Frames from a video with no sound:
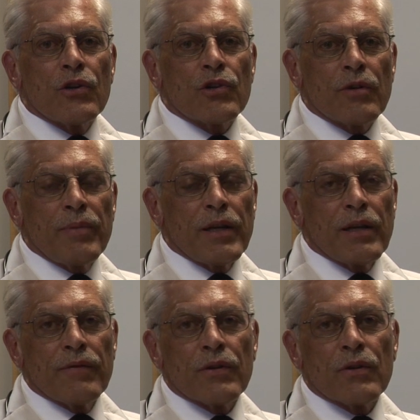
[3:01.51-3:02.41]
should be
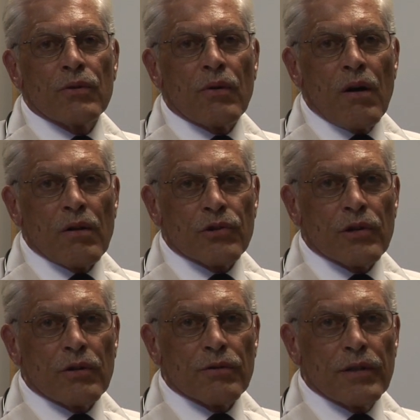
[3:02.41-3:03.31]
given to all
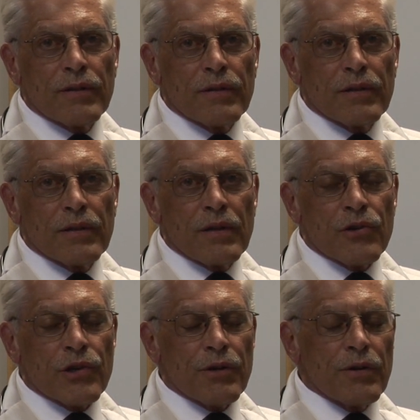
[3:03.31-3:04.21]
children,
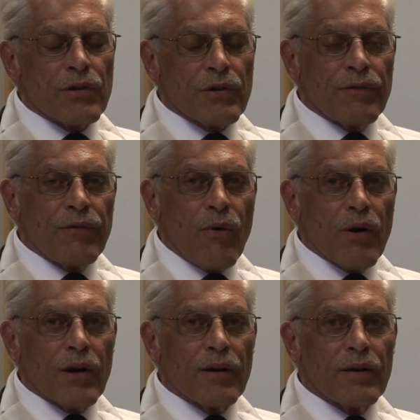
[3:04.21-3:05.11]
a series of
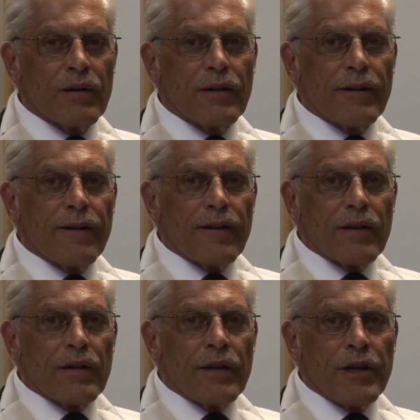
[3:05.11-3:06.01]
four
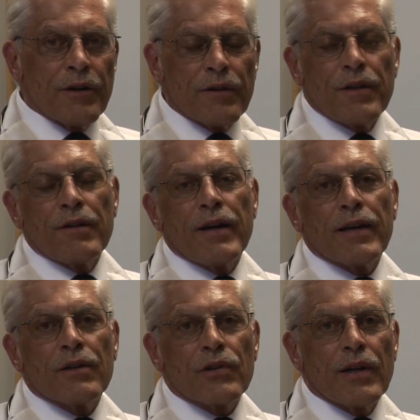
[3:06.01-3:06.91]
here in the
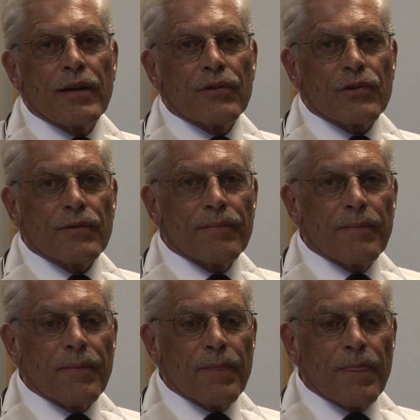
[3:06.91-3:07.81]
United States,
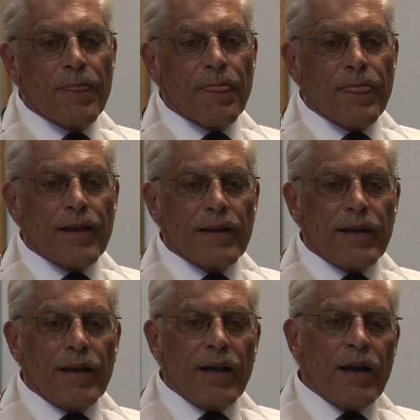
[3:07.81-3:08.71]

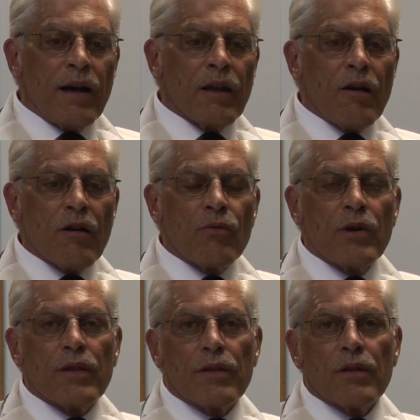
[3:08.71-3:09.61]
along
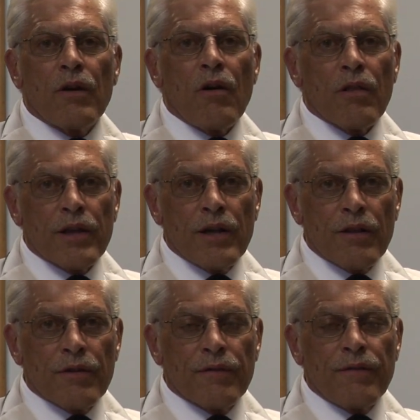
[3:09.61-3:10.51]
with all the
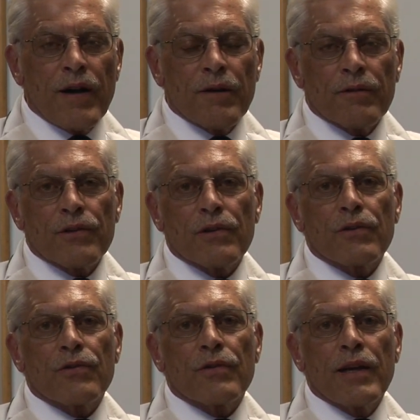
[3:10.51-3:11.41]
other
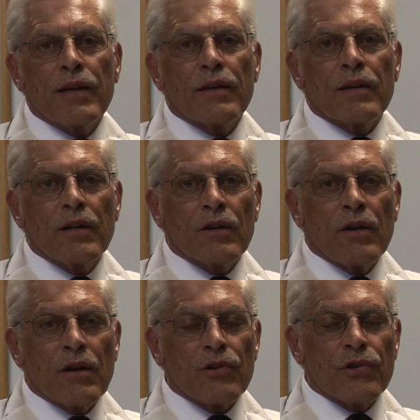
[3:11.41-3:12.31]
viruses that can
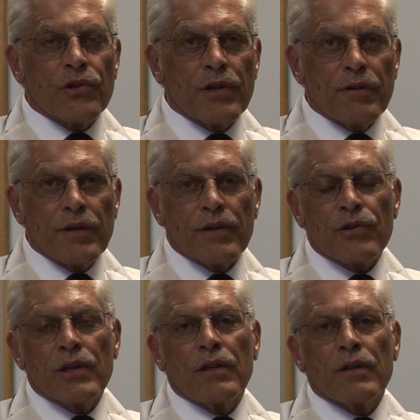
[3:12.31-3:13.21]
cause
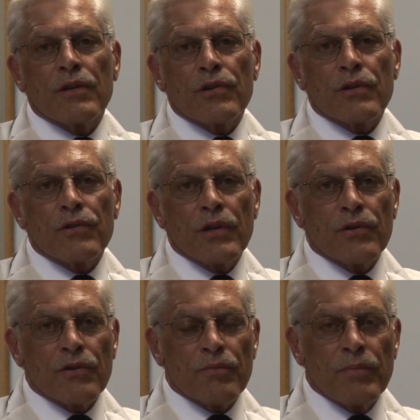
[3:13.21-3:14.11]
serious illnesses
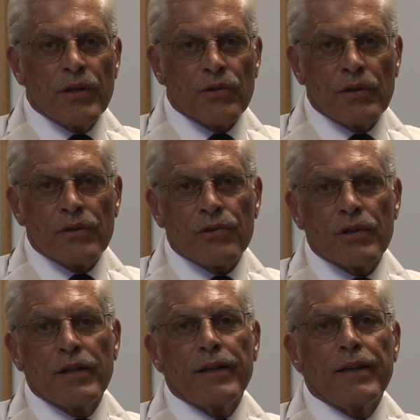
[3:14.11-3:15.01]
such as
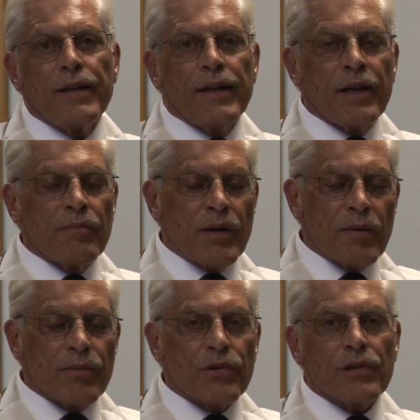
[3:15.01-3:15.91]
measles and
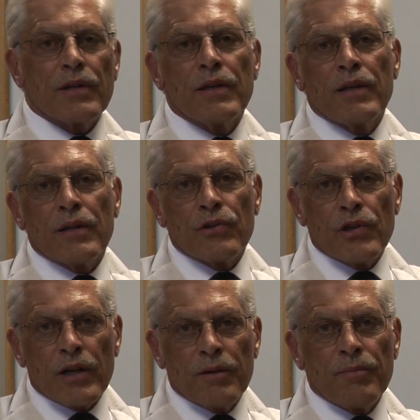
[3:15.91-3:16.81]
mumps and
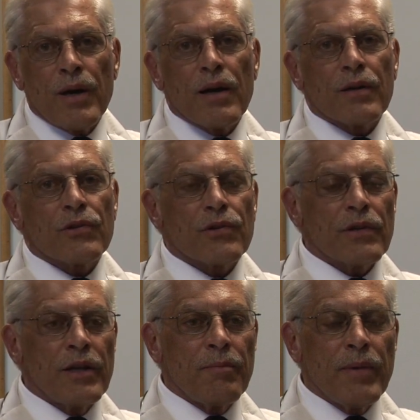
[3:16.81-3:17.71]

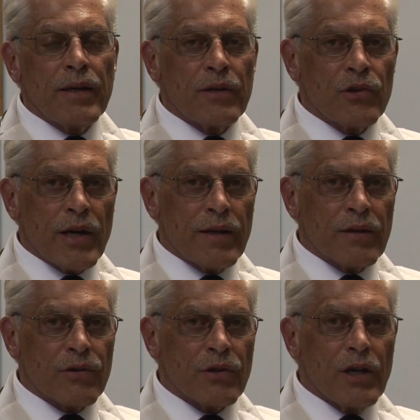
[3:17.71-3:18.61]
chickenpox and
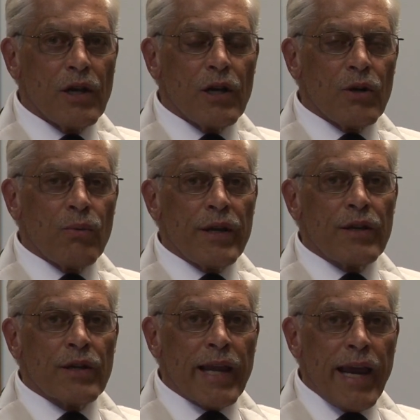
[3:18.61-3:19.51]
meningitis.
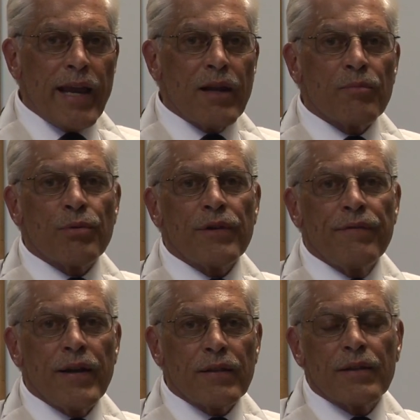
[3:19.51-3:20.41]
We can
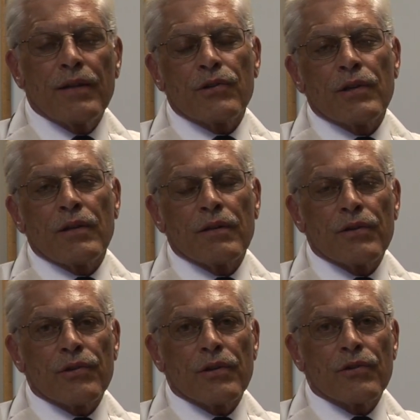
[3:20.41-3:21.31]
prevent these
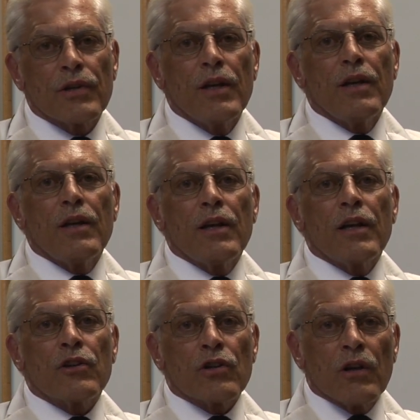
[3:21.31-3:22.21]
illnesses
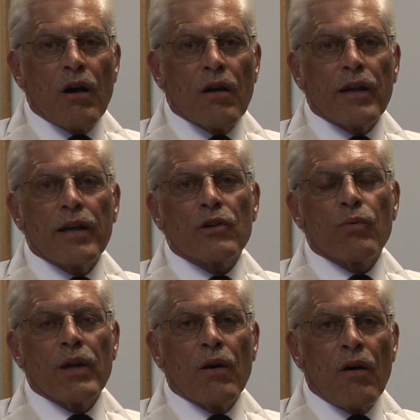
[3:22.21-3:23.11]
as long as
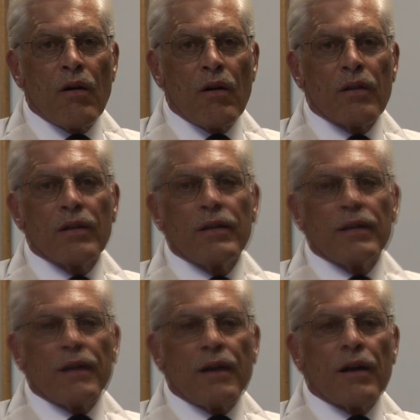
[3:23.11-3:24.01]
we all
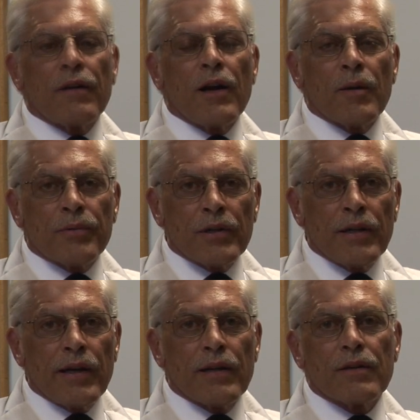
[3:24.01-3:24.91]
are up to
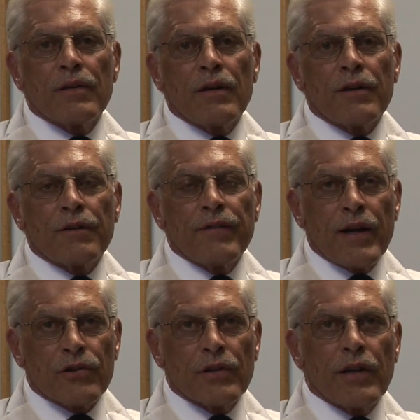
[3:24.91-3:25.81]
date on our
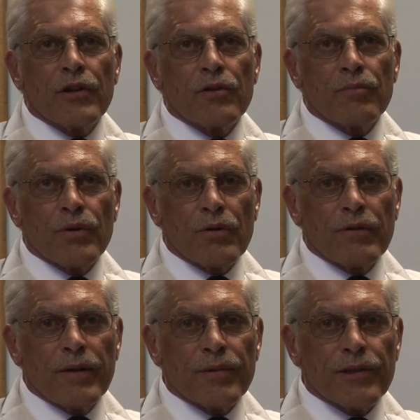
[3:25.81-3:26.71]
vaccination
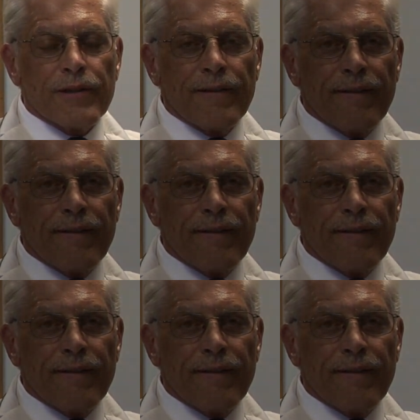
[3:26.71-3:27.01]
programs.